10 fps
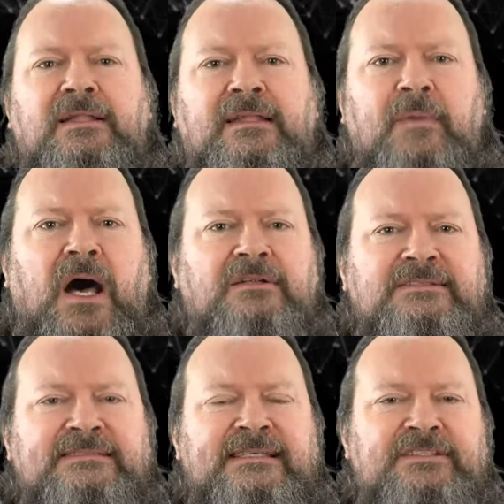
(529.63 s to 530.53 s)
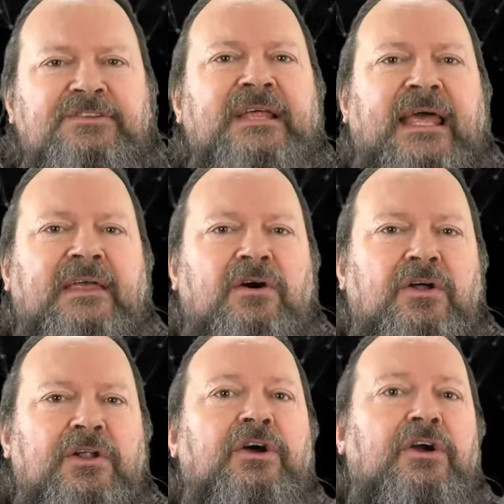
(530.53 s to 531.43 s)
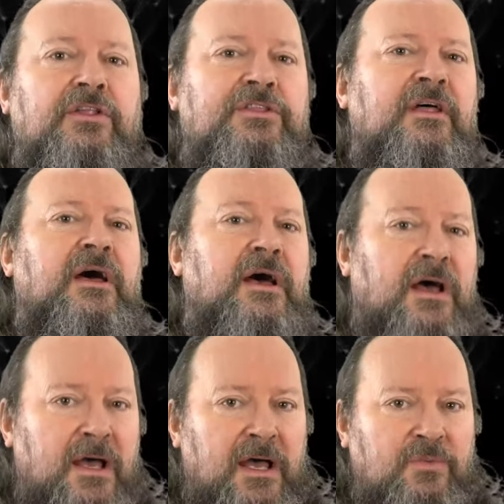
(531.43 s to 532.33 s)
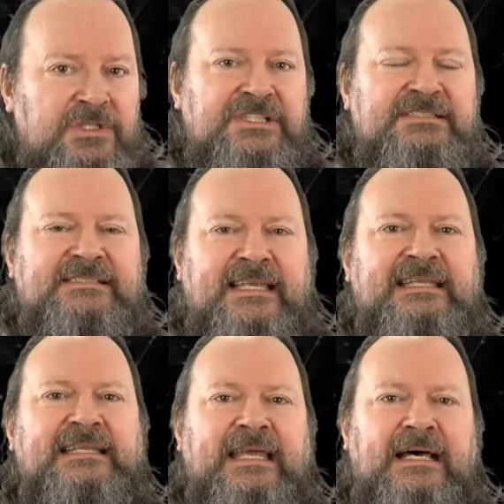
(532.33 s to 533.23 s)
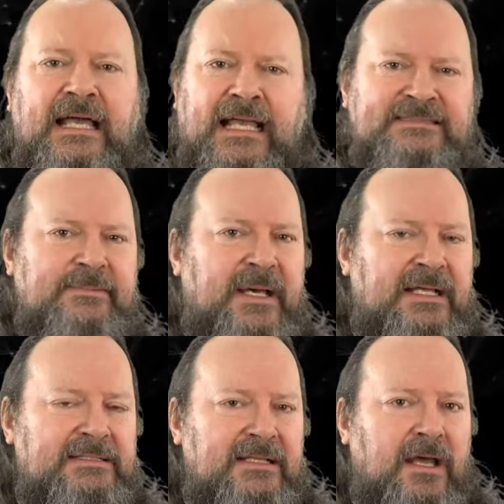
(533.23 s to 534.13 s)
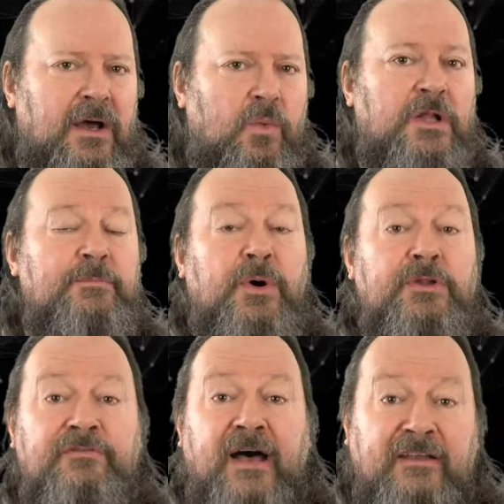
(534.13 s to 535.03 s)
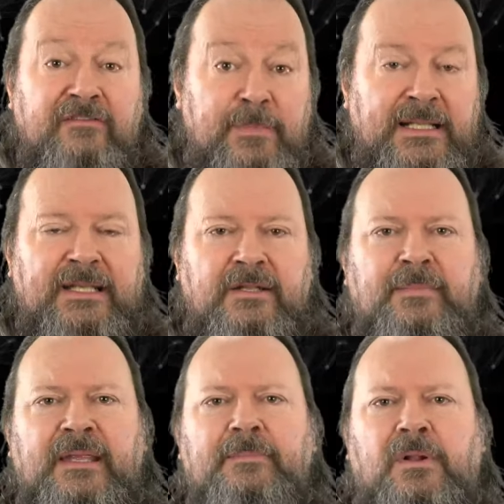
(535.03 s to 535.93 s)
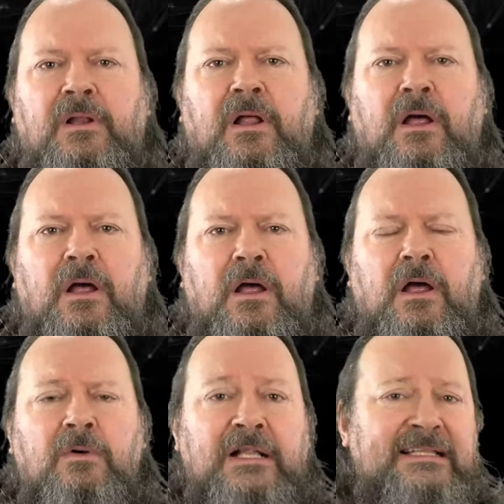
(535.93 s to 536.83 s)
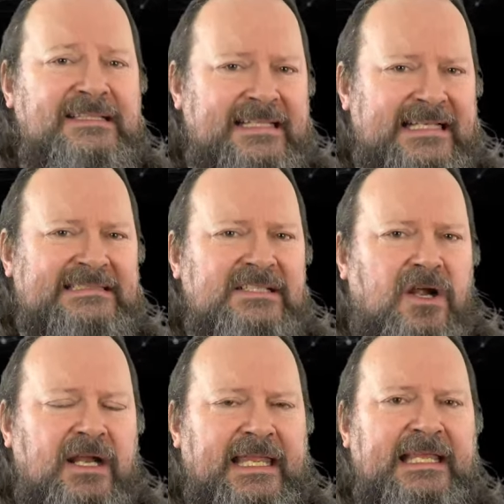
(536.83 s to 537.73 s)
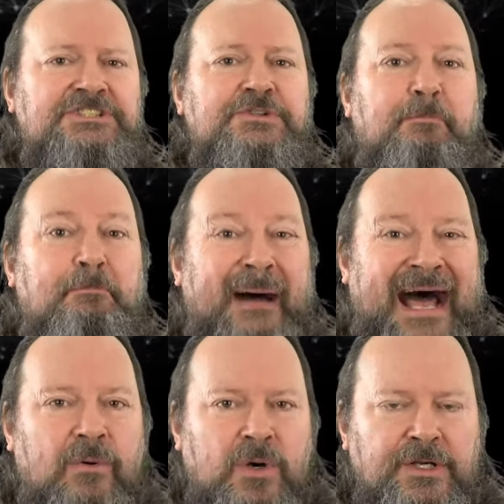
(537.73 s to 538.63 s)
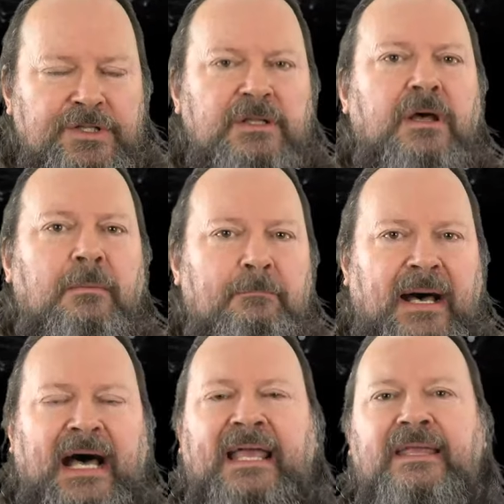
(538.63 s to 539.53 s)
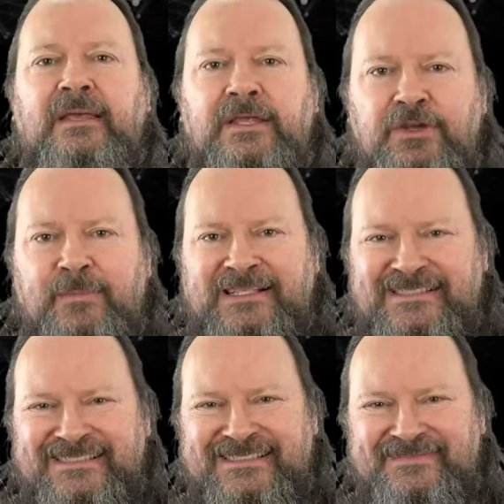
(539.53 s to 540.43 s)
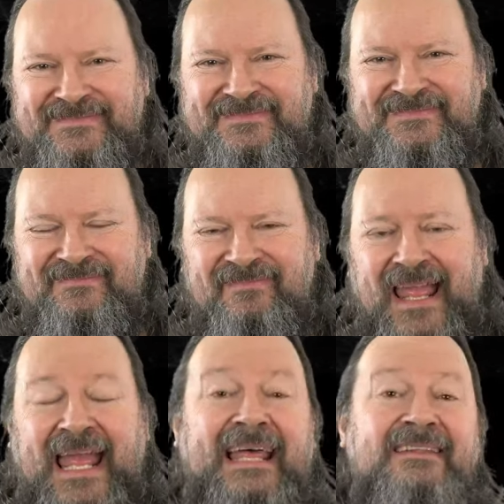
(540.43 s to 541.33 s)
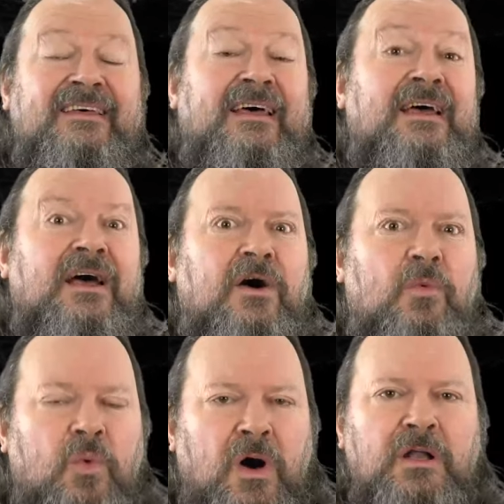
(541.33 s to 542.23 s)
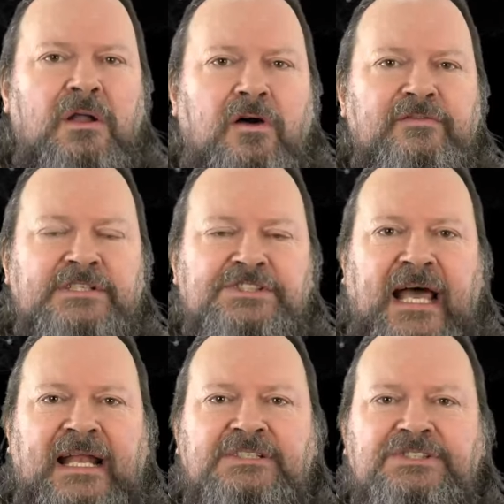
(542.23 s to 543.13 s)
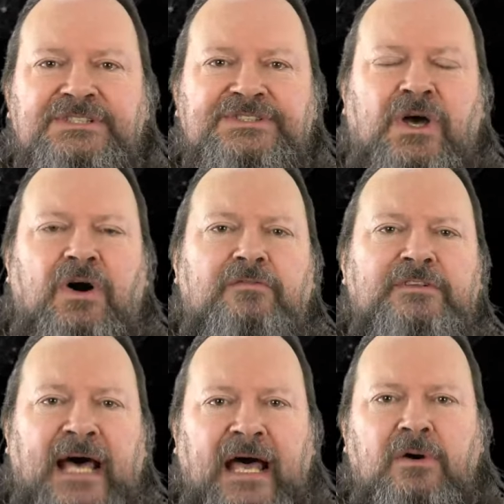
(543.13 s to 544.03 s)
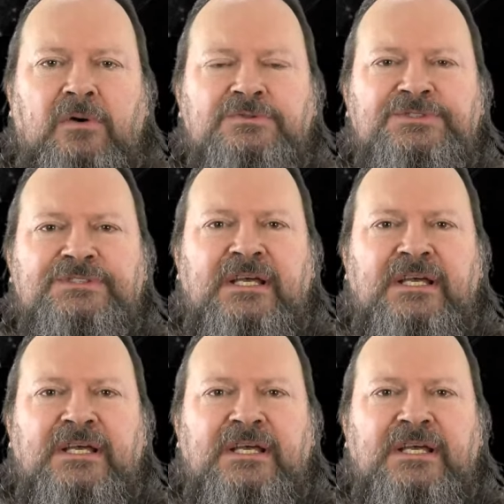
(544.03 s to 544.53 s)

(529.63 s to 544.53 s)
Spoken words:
democracy today on Earth, which is India, has about 1.5 billion people. Well, these are each powered by humans. And one of the challenges of DAOs